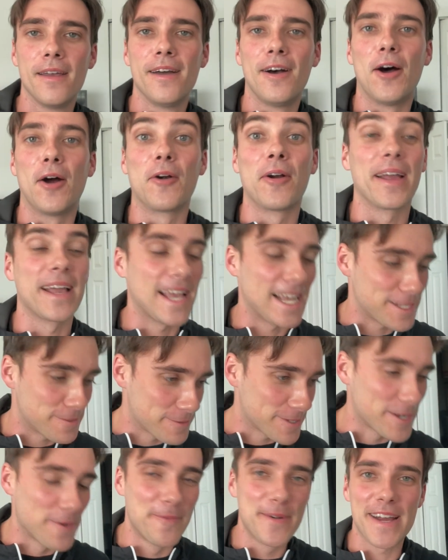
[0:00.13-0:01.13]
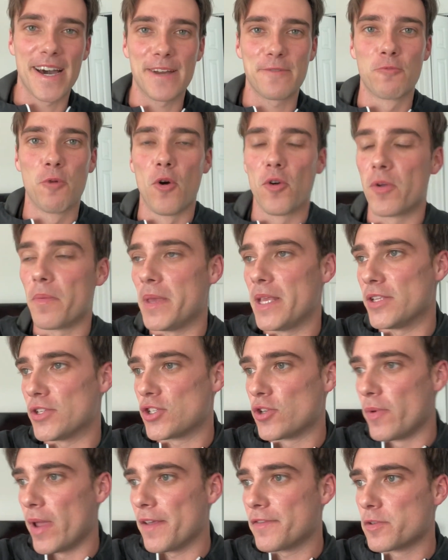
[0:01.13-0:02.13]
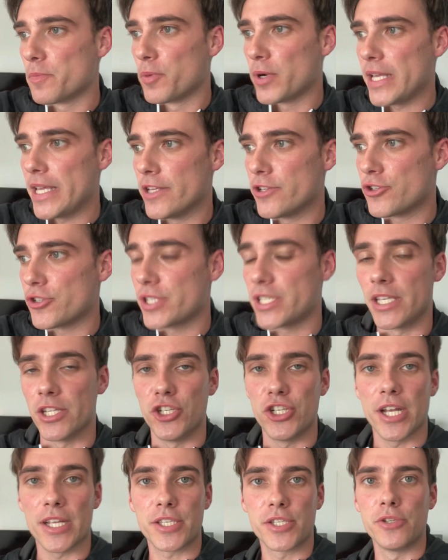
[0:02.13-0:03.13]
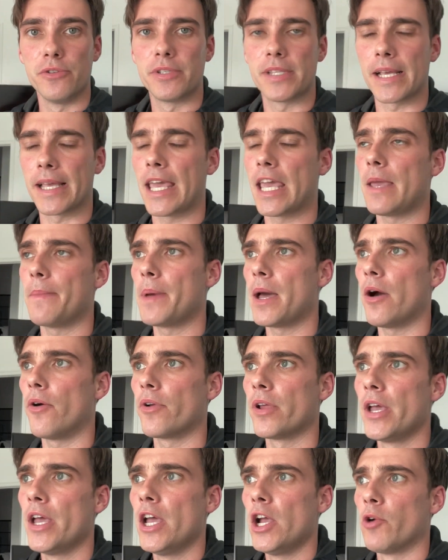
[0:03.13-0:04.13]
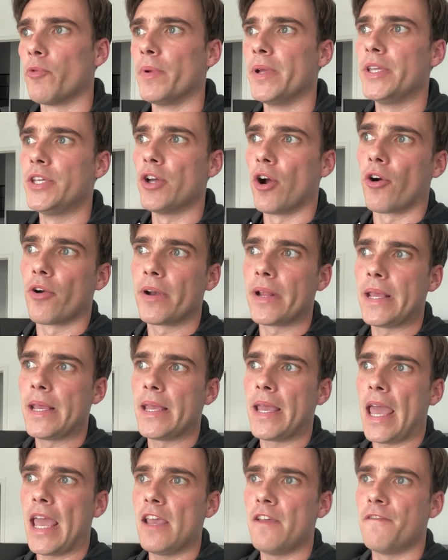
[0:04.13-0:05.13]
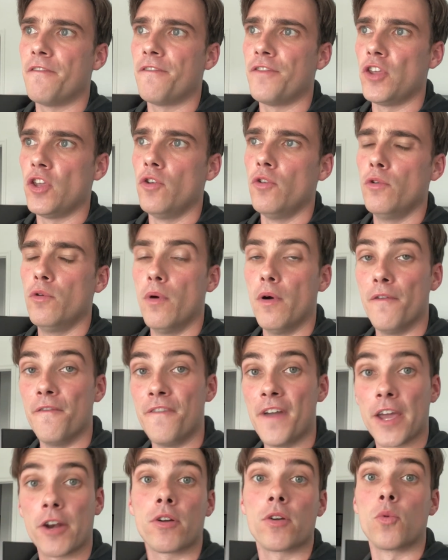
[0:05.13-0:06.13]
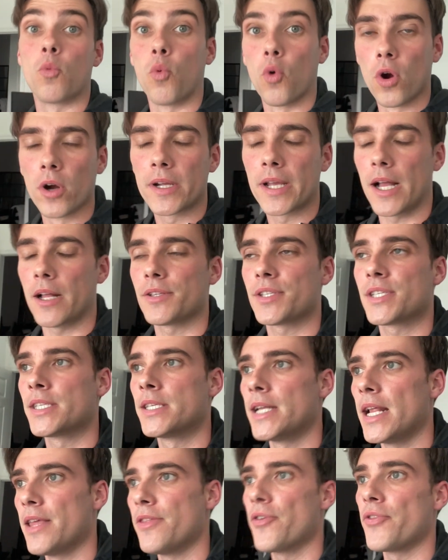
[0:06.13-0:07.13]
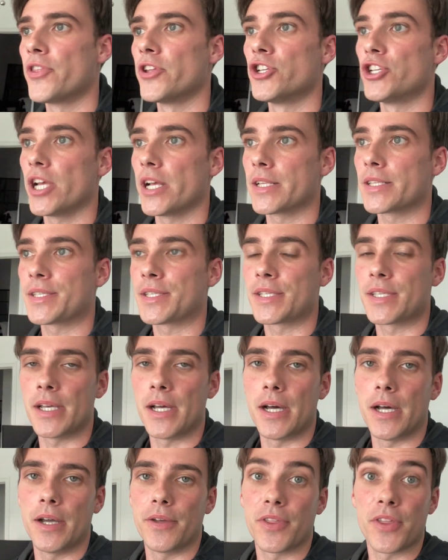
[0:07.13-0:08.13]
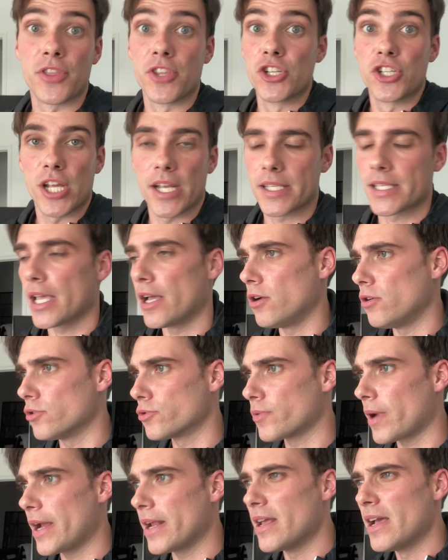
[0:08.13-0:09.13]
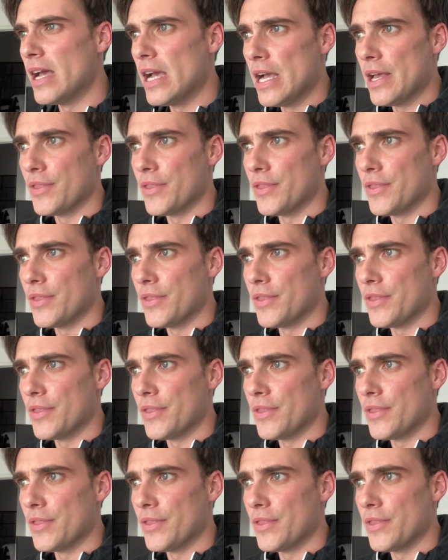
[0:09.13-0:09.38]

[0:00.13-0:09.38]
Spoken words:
All right, guys, what's going on? Welcome in. So we have some pretty interesting Jets news that came out regarding a few veteran workouts today that the Jets held, right?